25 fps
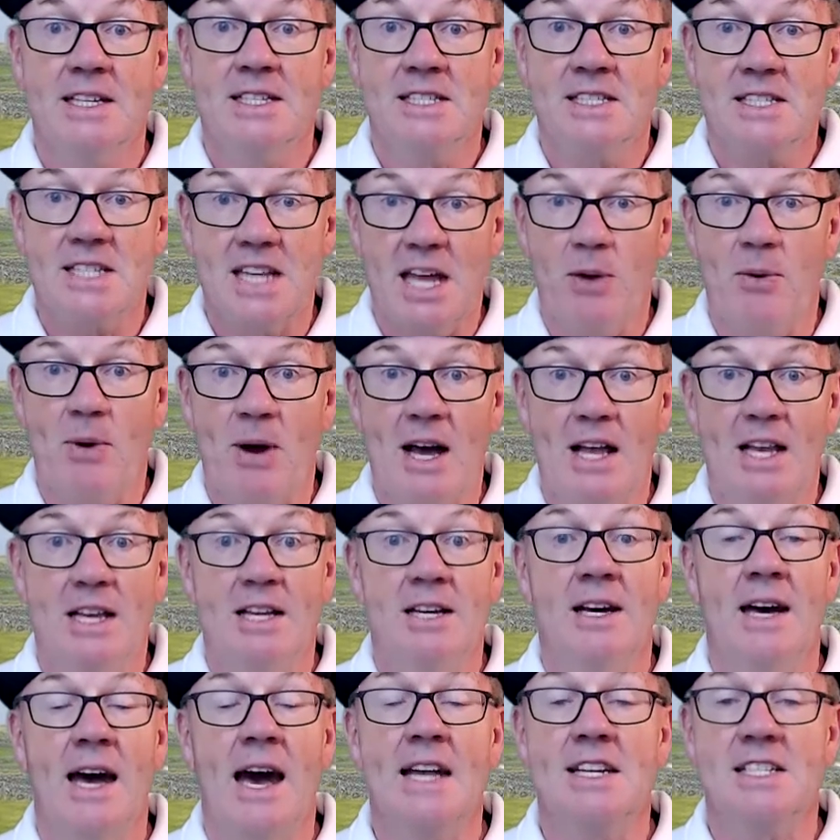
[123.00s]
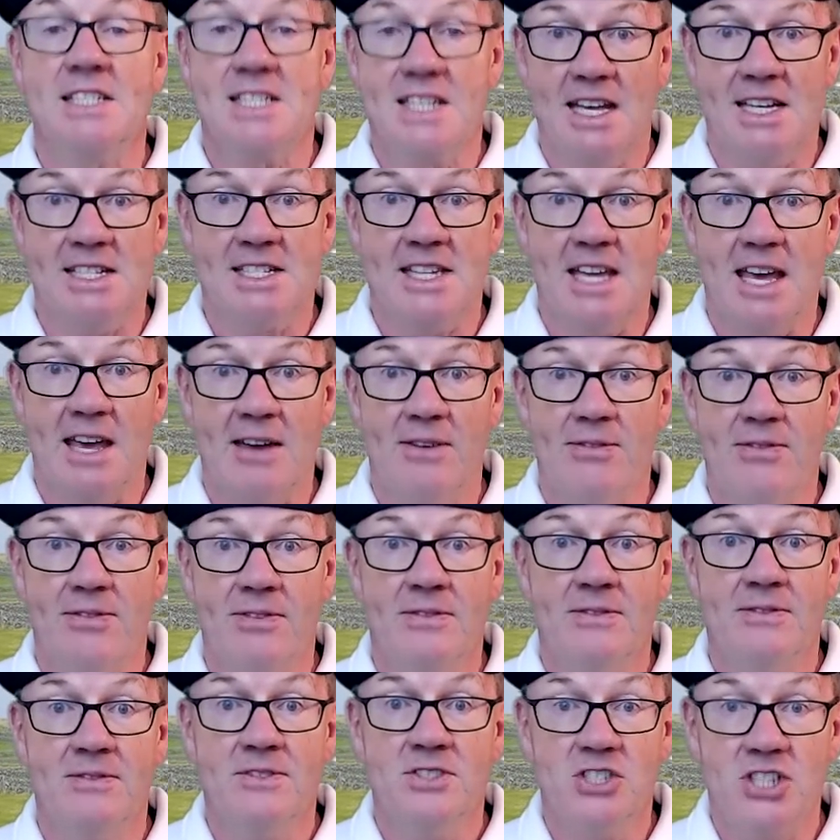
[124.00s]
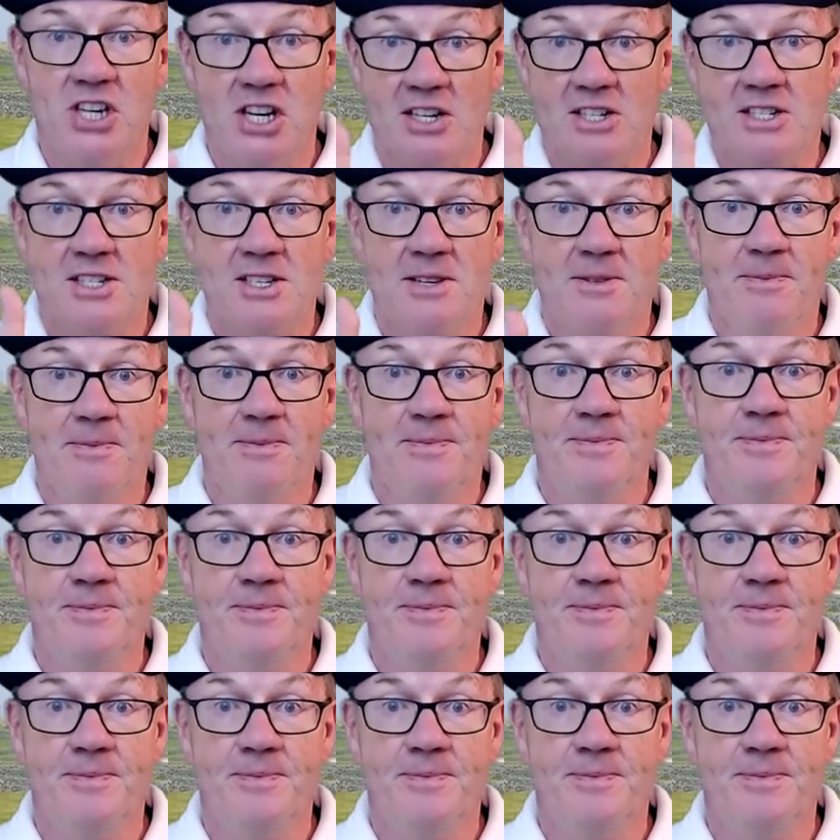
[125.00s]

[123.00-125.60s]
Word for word: Stay well and stay safe. Cheers.